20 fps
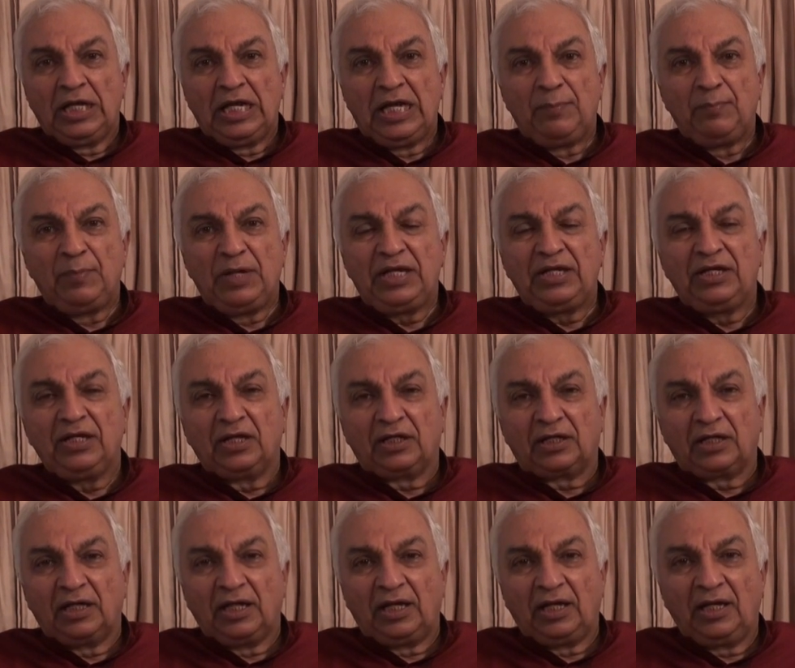
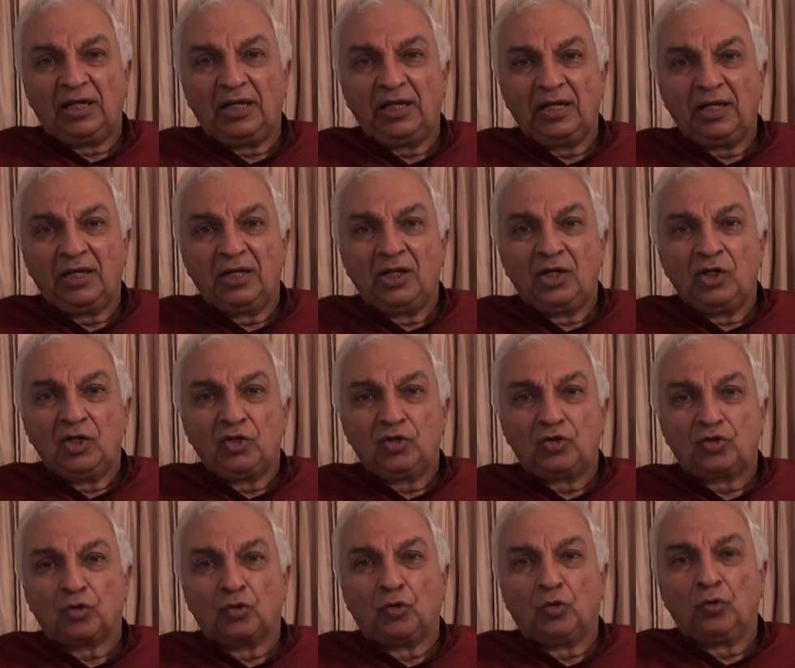immediately
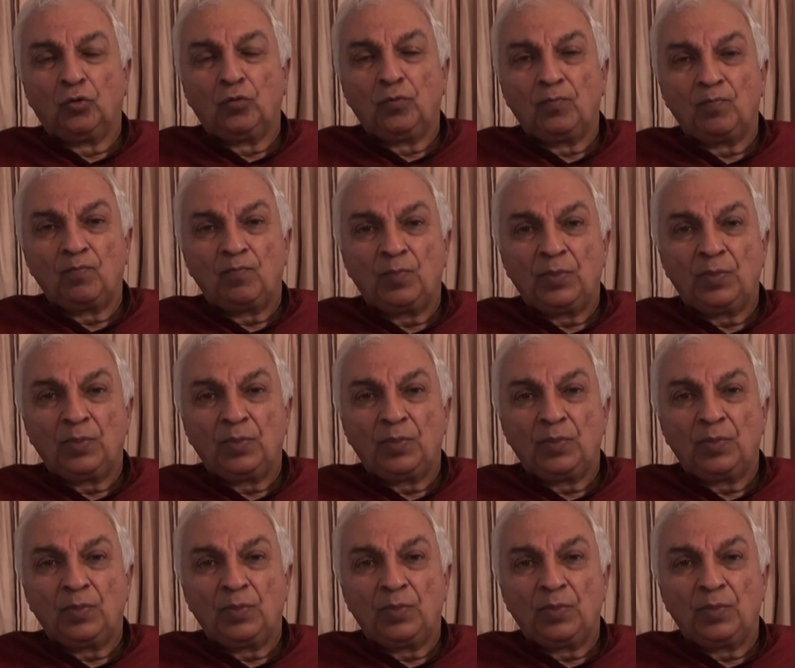to